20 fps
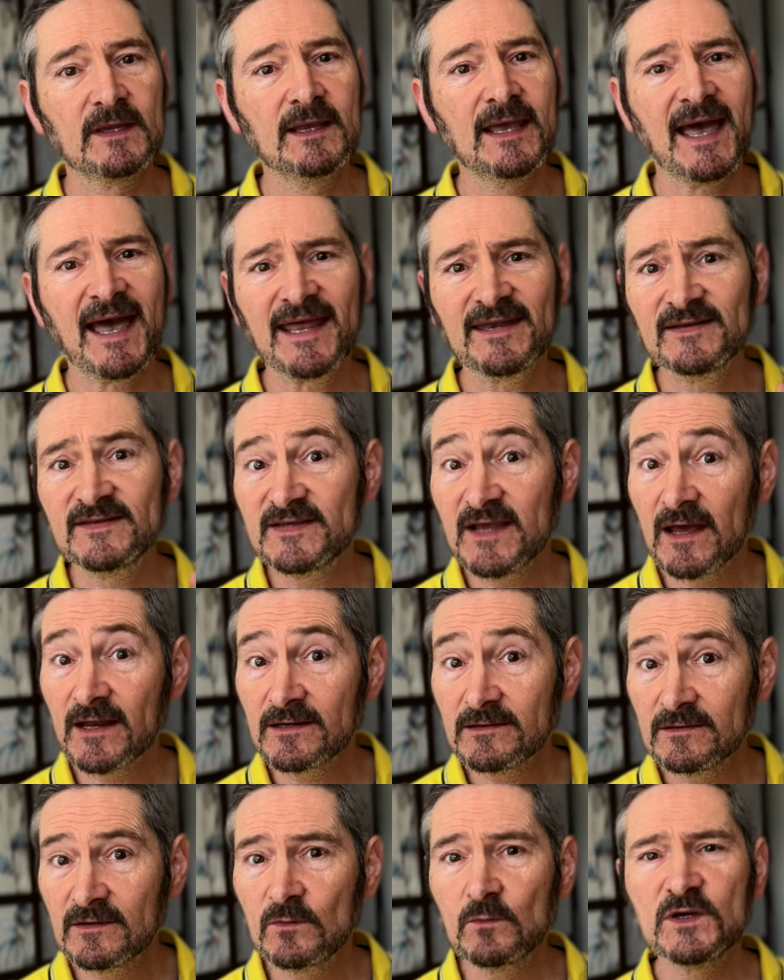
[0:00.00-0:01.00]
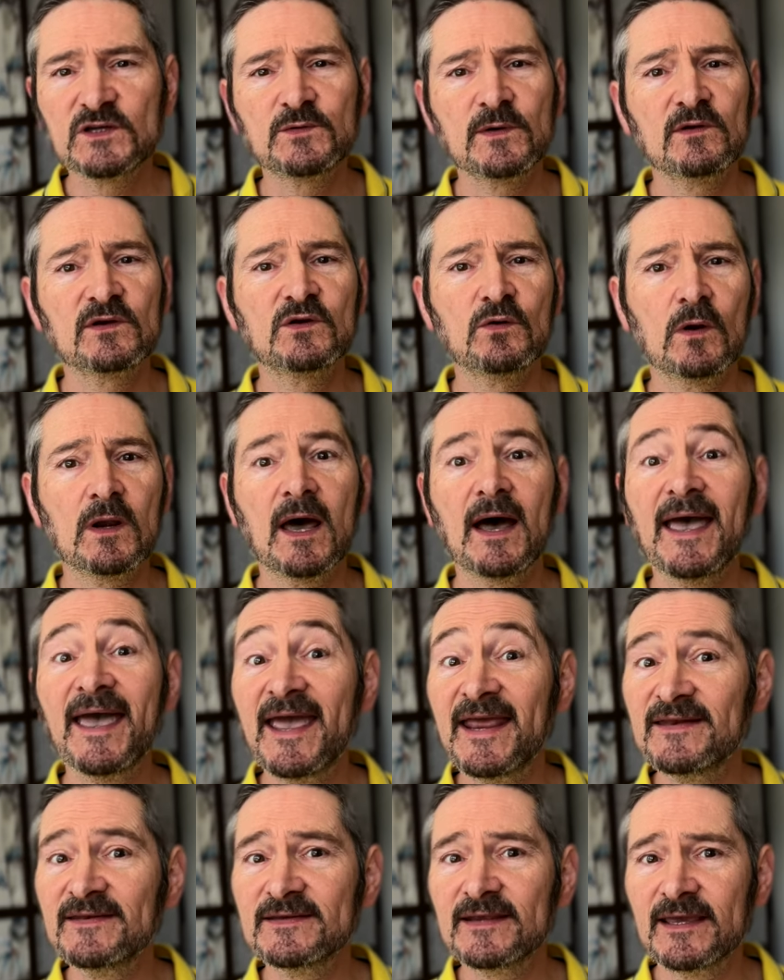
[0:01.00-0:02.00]
and done, which we'll call our
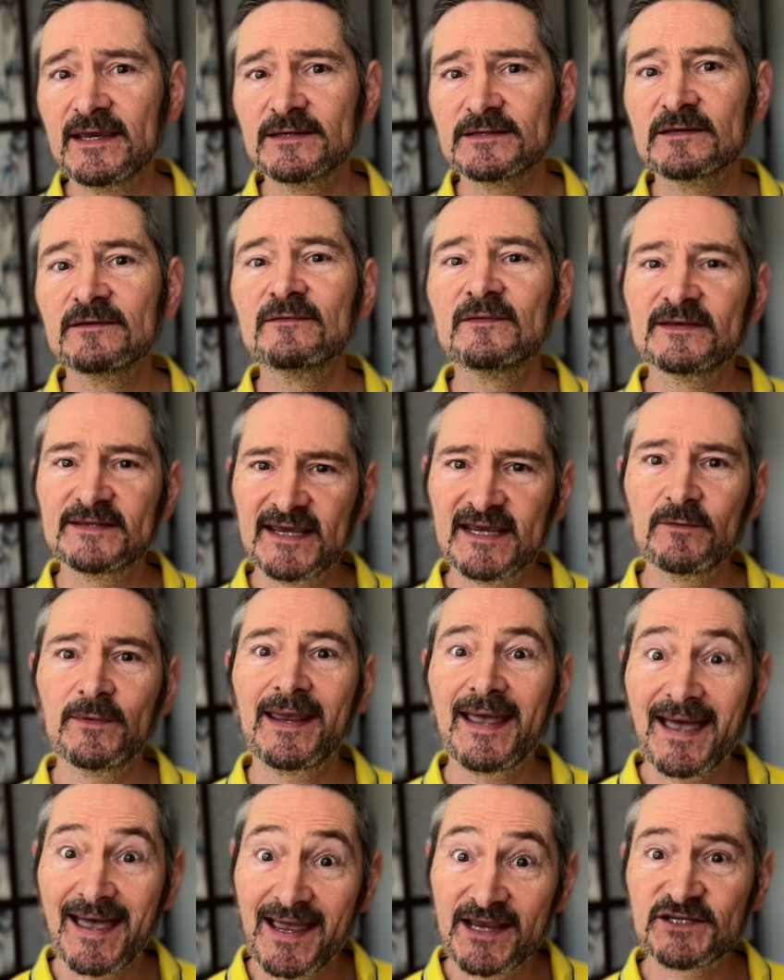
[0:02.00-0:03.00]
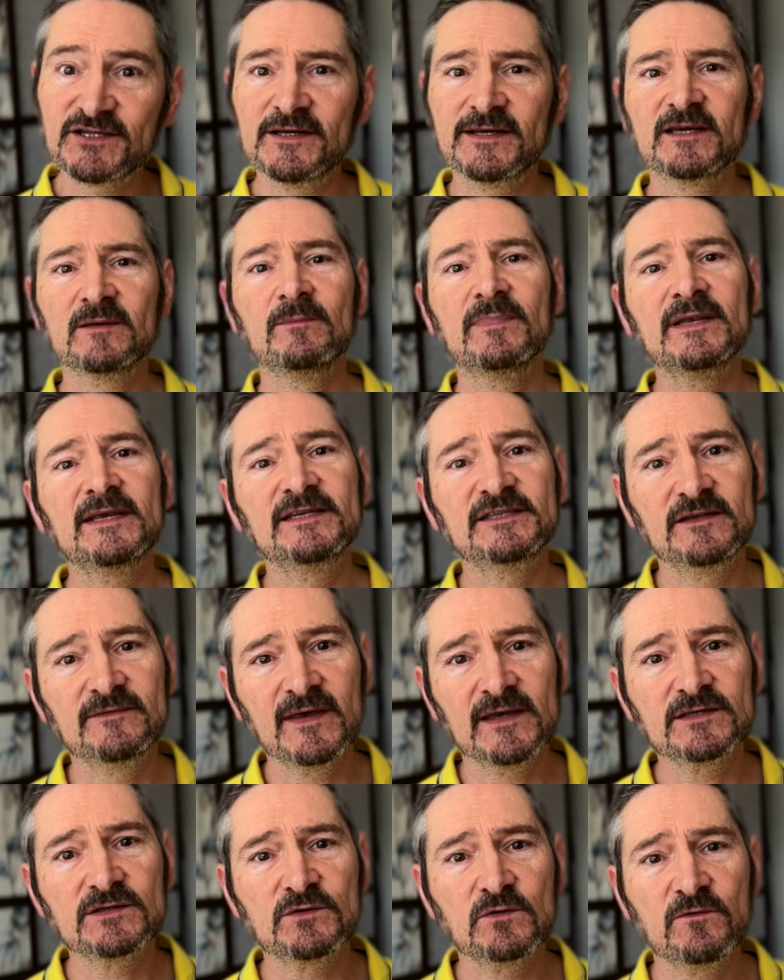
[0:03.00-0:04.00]
end date, the date we actually completed
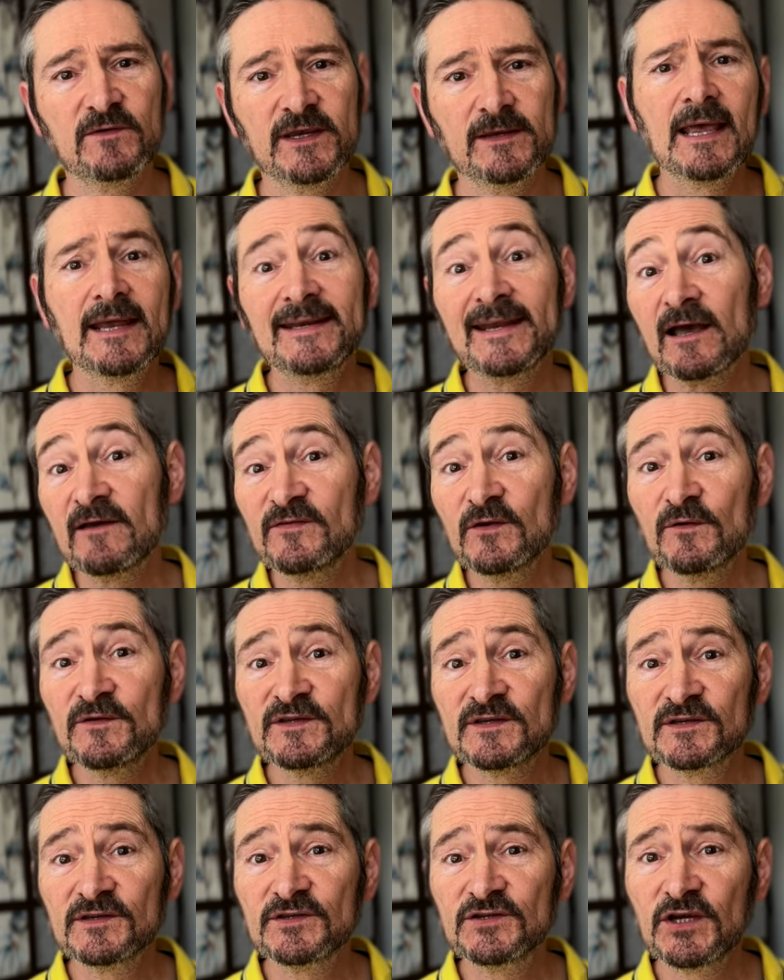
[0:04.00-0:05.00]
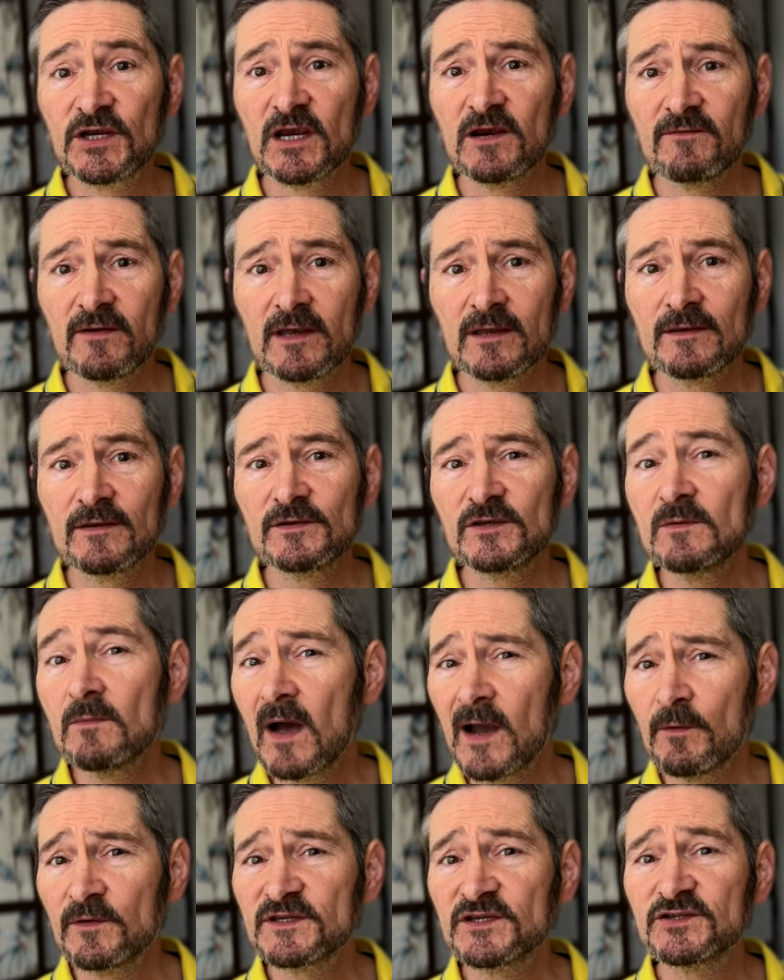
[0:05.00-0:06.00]
that story. Now, if you're using Jira, you
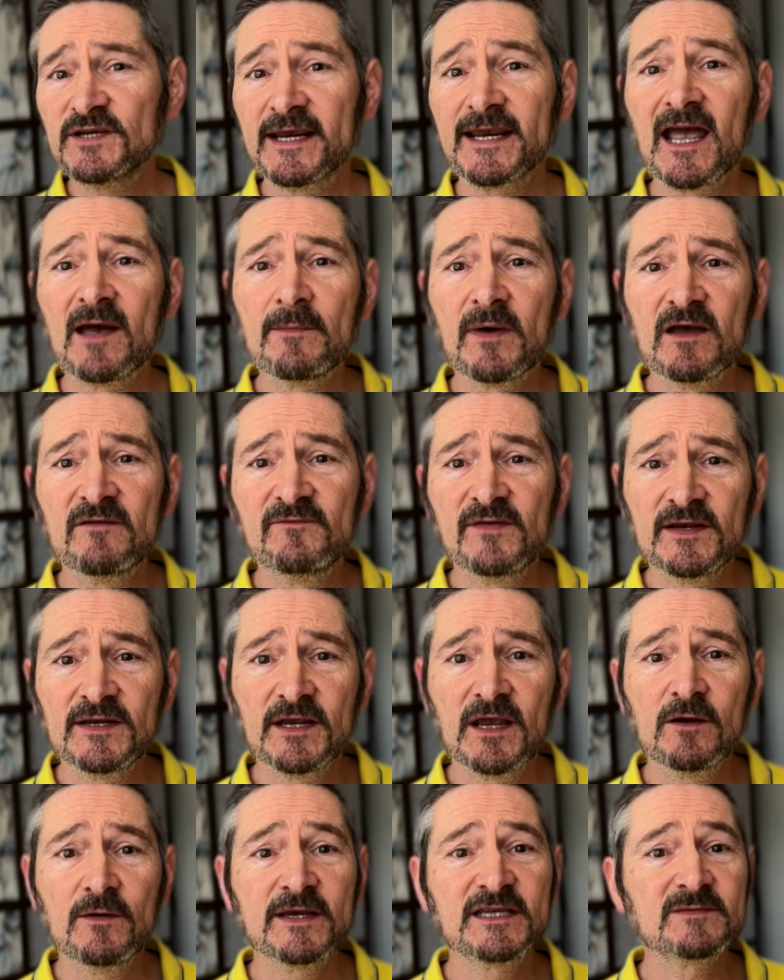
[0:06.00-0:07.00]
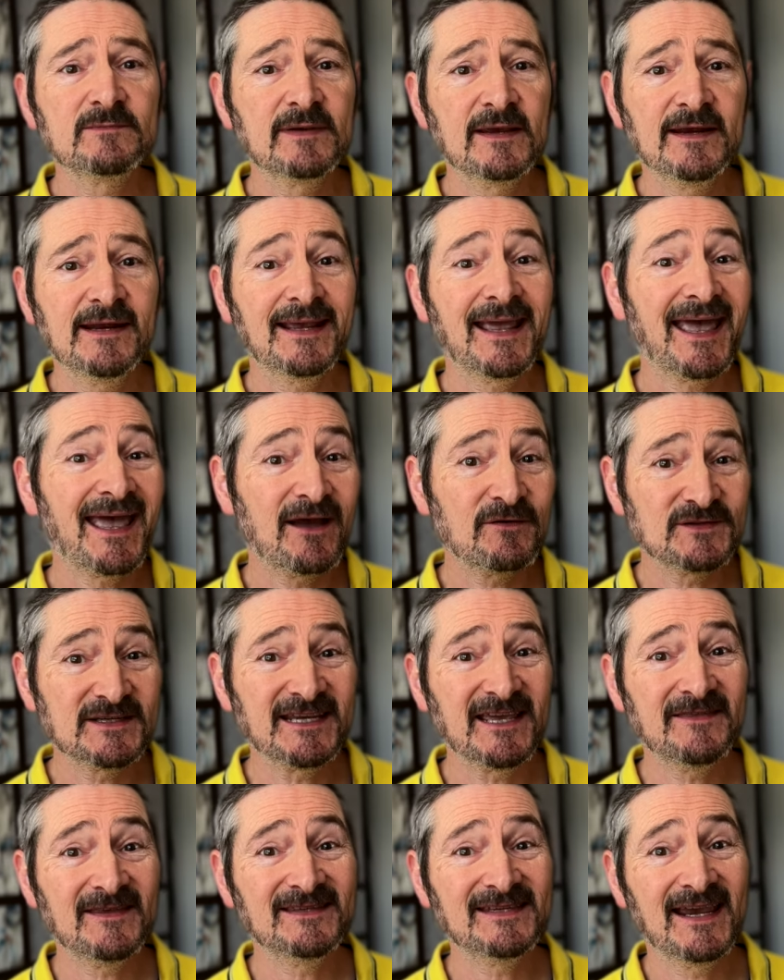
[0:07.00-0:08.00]
might want to check out my video explaining how to
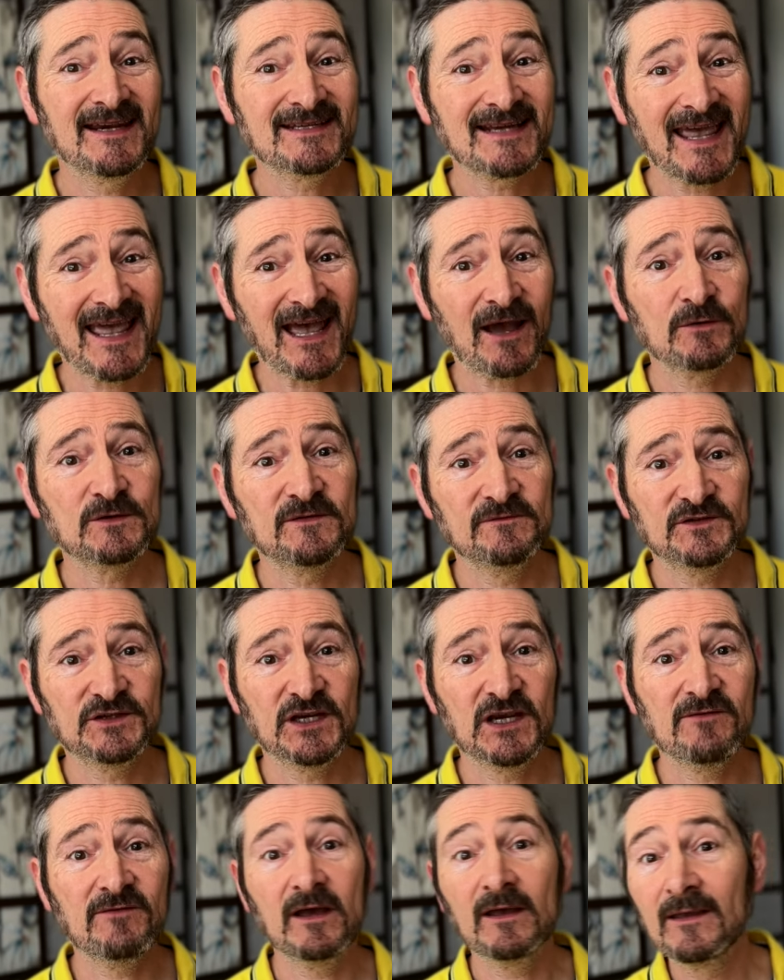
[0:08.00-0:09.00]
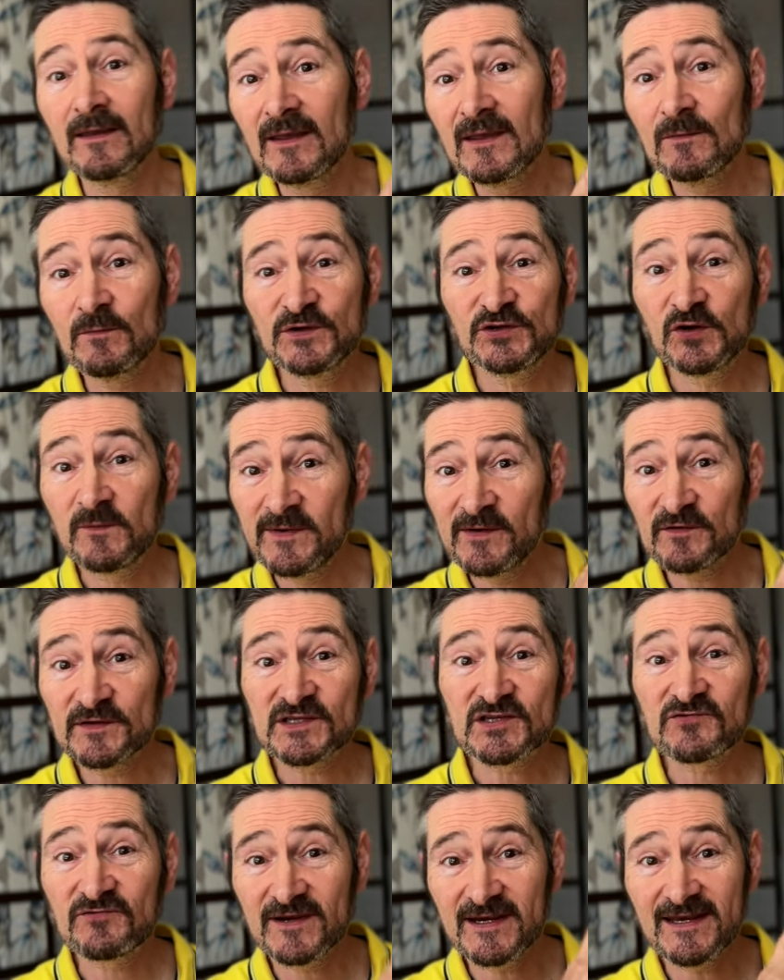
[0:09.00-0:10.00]
get the data out of Jira, which should be on
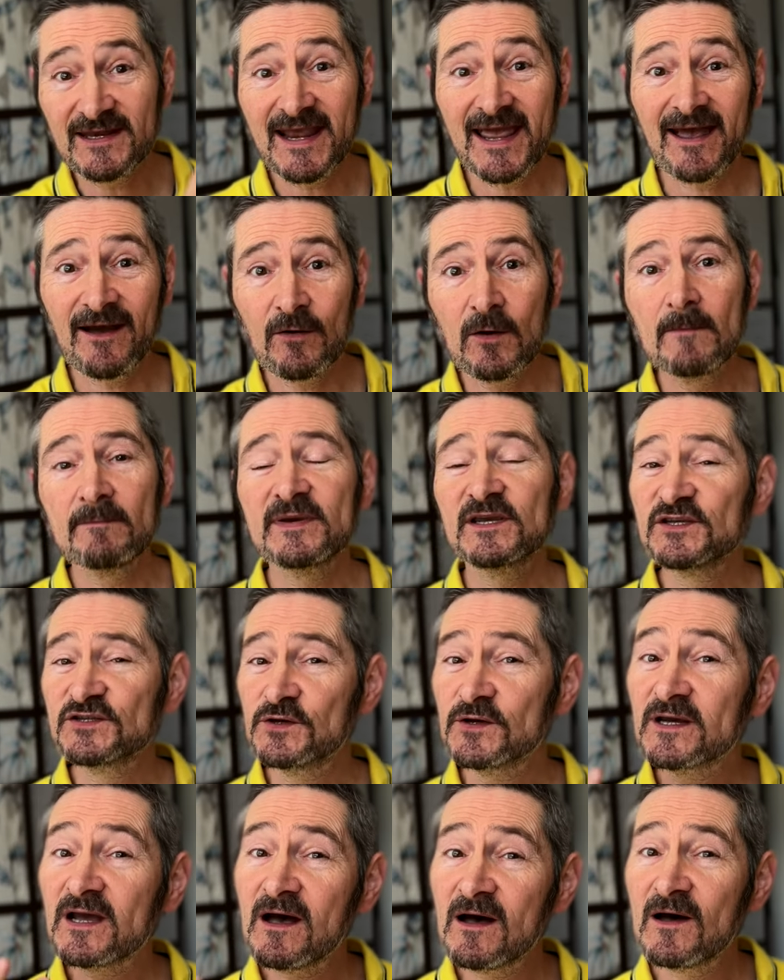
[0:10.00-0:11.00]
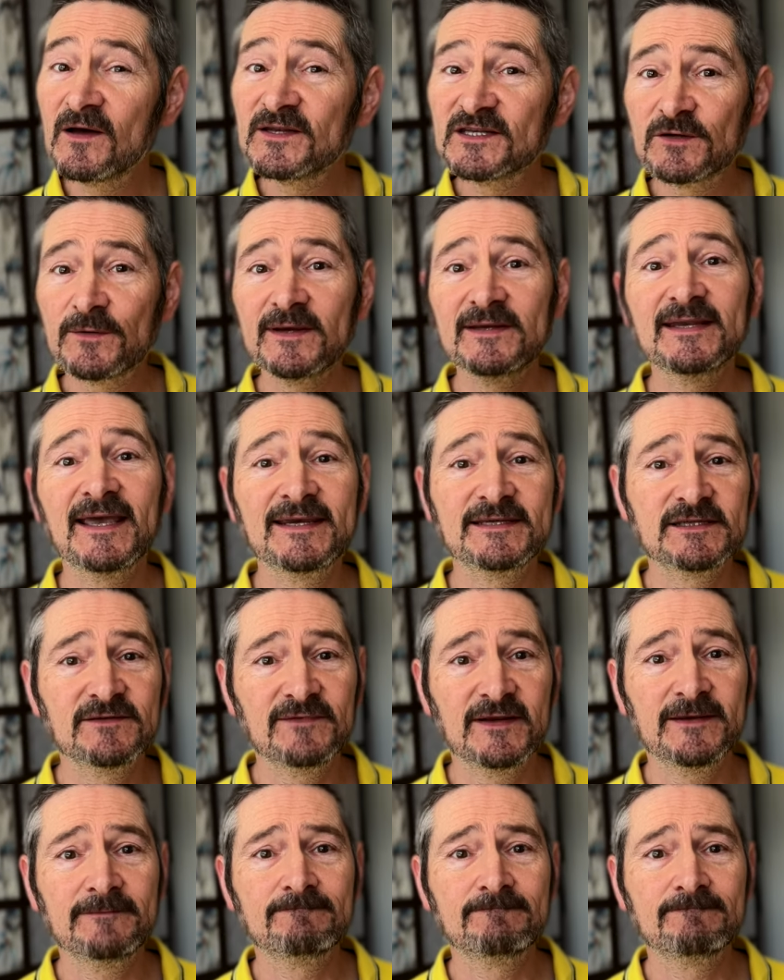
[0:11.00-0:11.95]
screen now, because you can't do it natively.